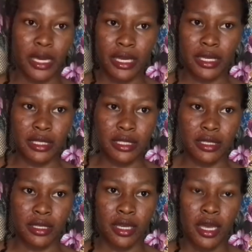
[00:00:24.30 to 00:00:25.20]
Oye
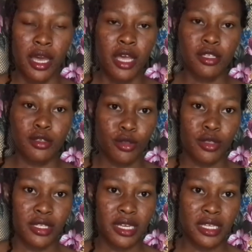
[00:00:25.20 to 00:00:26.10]
Ekiti. On
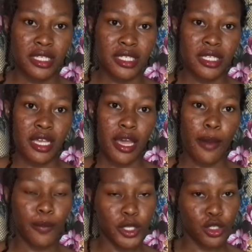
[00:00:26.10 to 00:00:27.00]
today's
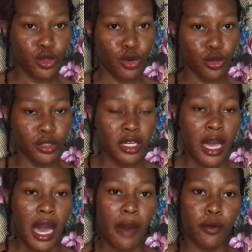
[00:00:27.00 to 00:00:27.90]
episode,
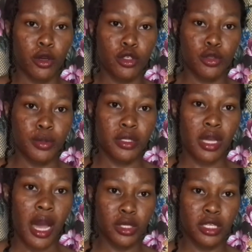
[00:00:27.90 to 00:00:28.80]
I'm going to be
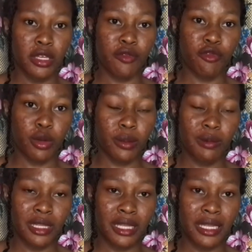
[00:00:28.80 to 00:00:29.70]
doing a
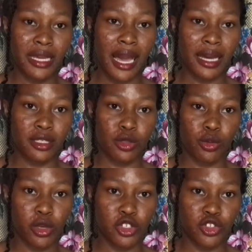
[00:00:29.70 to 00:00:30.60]
frequently
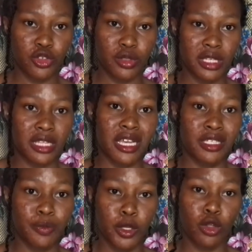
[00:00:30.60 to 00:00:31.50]
asked questions that
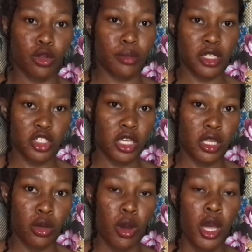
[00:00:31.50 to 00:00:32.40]
has been on my
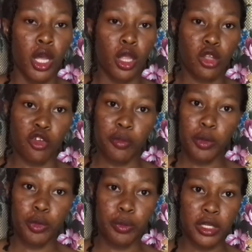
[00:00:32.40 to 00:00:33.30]
channel. A lot of
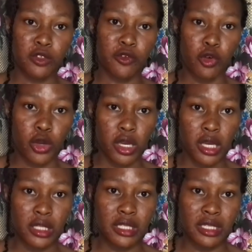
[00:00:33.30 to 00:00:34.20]
people picked
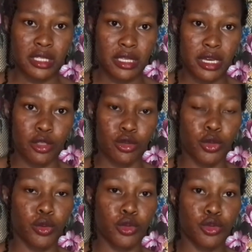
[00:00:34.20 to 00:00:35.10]
Foye this year, so
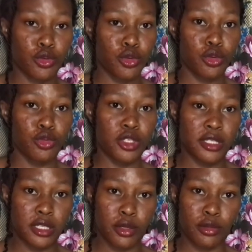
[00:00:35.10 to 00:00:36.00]
they want to know
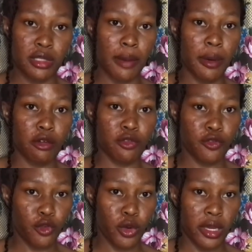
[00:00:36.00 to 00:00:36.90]
details about
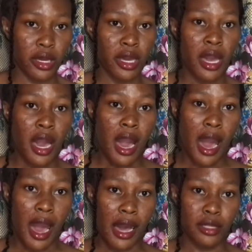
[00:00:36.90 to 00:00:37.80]
Foye
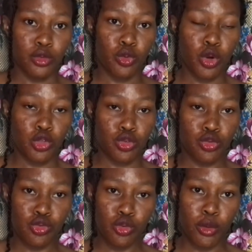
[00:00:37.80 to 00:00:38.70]
and what
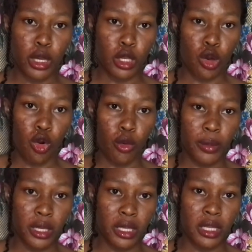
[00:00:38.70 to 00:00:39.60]
to do when
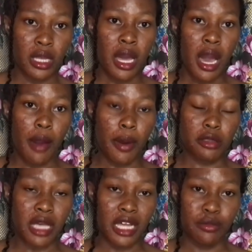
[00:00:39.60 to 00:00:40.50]
coming,
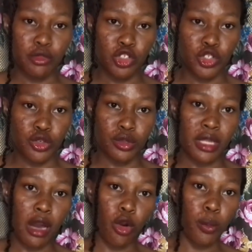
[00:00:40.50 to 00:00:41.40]
about
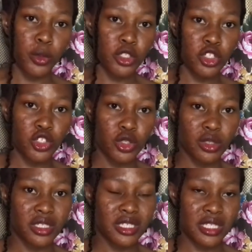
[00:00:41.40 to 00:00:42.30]
admission,
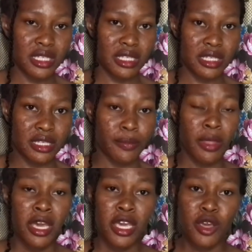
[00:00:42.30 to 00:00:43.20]
accommodation, etc.
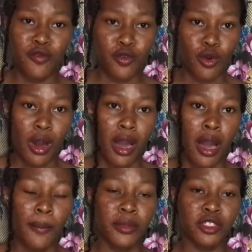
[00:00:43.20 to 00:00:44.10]
If you
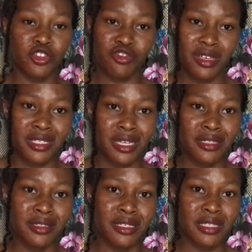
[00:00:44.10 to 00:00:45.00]
are
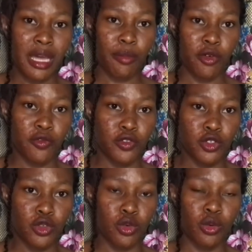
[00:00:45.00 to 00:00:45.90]
interested in this type of
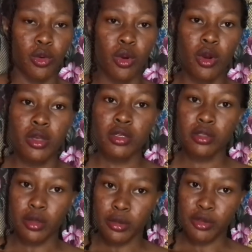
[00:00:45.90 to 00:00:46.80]
video,
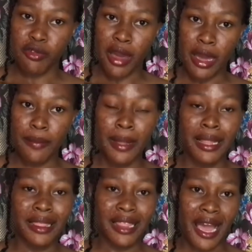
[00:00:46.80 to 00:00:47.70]
subscribe,
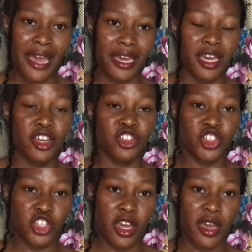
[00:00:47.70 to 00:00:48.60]
like,
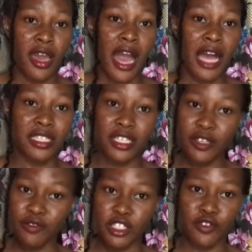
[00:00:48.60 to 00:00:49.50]
share, and
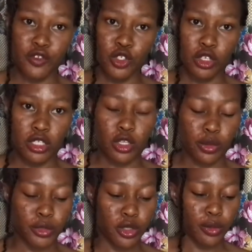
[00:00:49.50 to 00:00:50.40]
give this video a
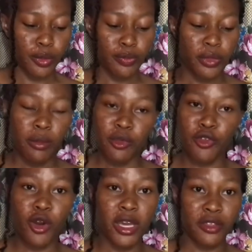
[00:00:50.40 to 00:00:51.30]
thumbs up.
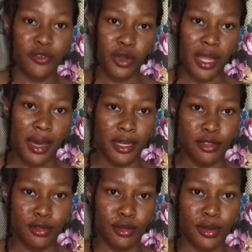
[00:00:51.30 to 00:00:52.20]
Before any further
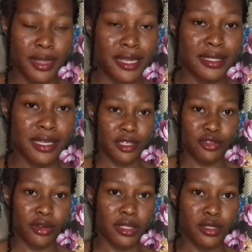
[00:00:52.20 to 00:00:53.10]
ado, let's get
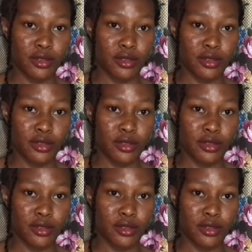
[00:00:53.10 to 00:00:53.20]
right